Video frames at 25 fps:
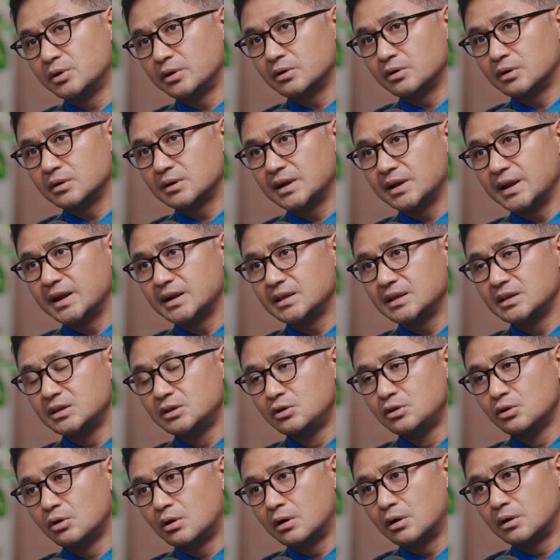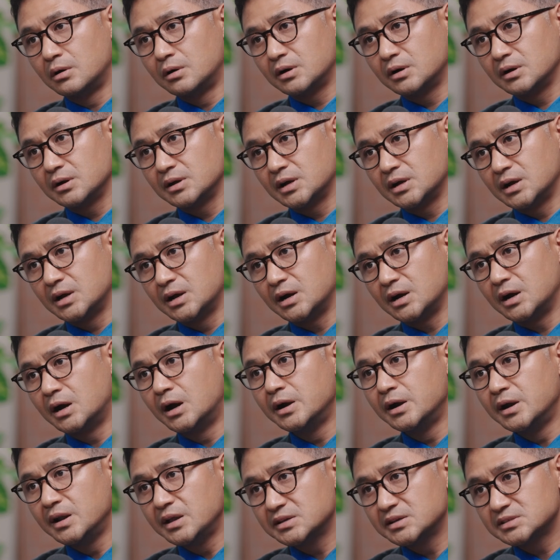not letting your
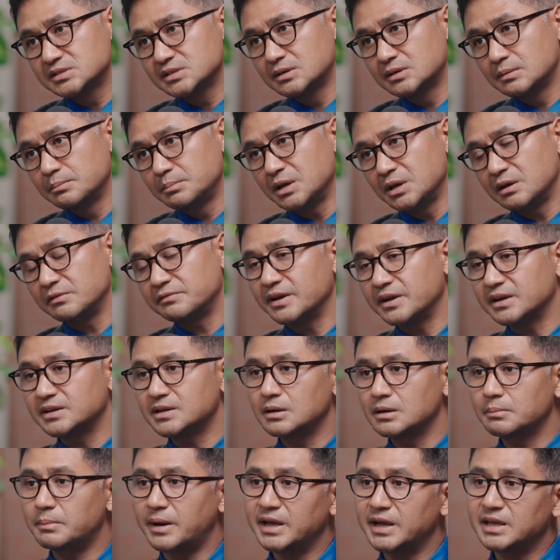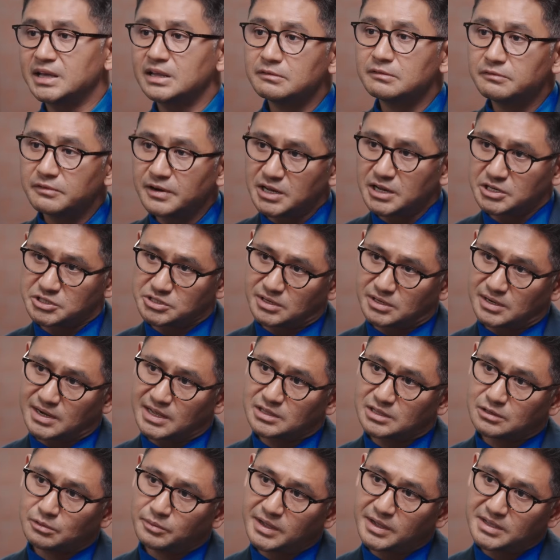earnings be affected by inflation, like
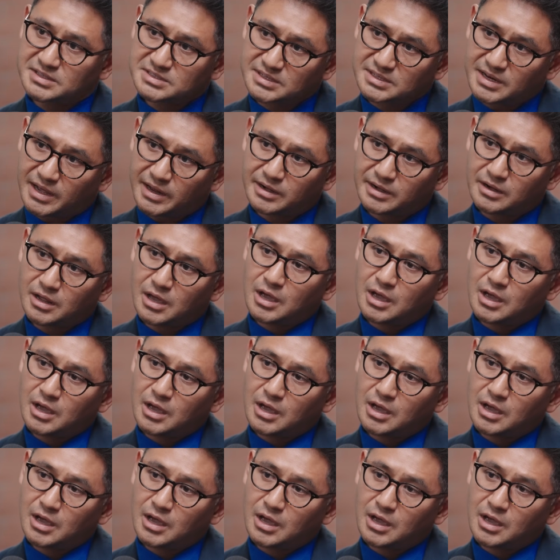the way it's done